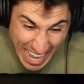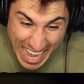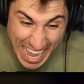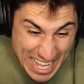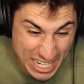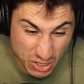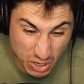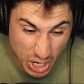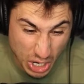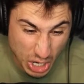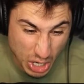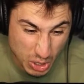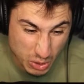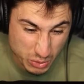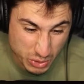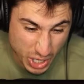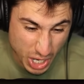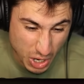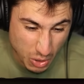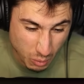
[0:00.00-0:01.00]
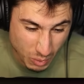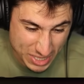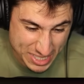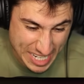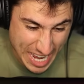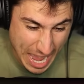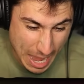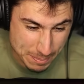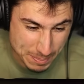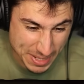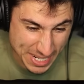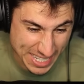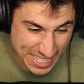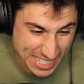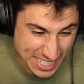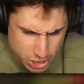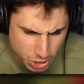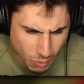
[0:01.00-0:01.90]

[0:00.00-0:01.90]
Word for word: I don't- oh no, what's happening?